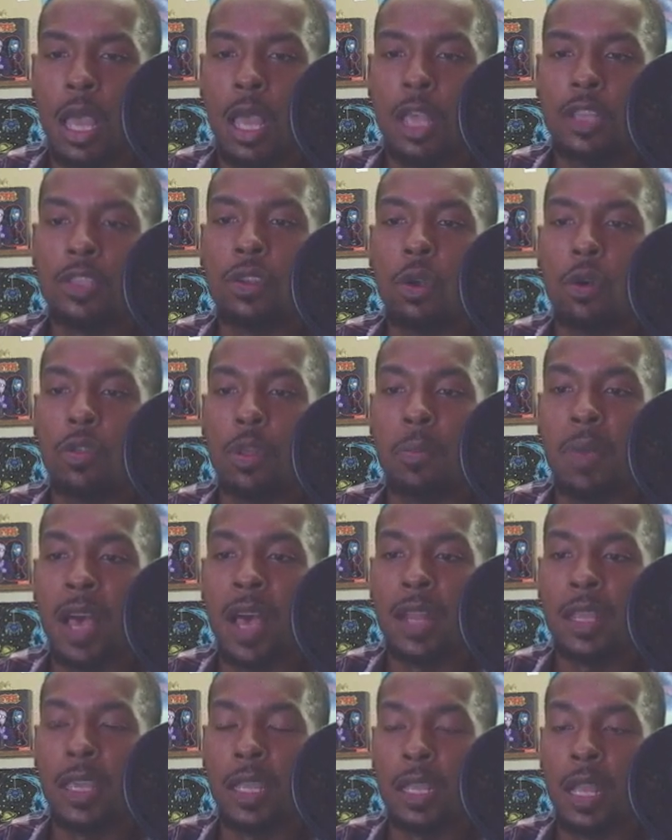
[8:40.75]
So the
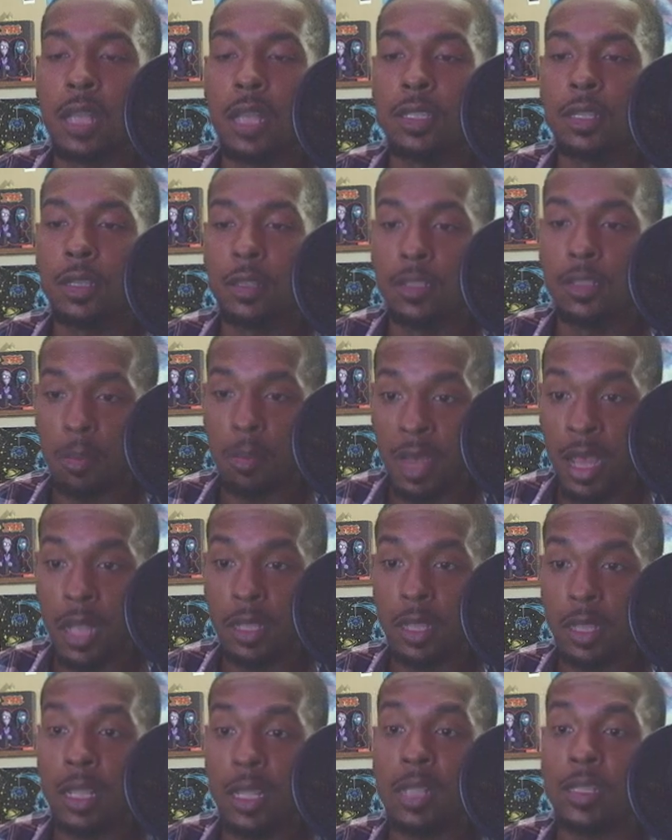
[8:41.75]
mind
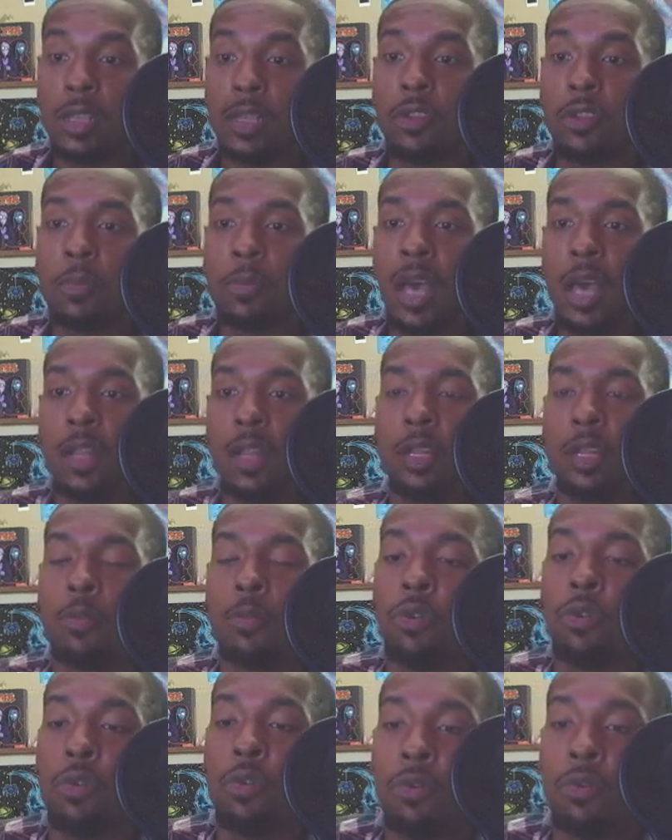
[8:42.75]
cannot tell the body to
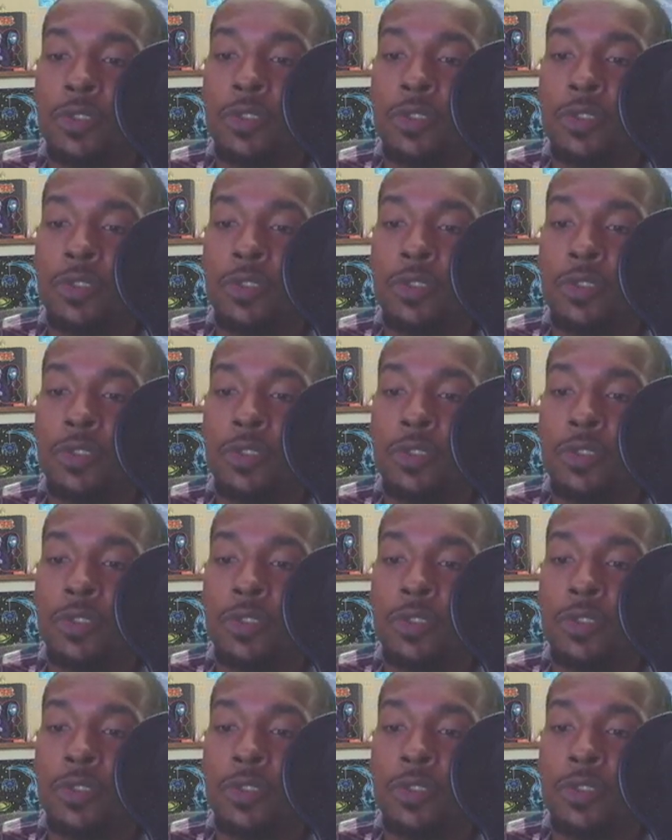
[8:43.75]
move,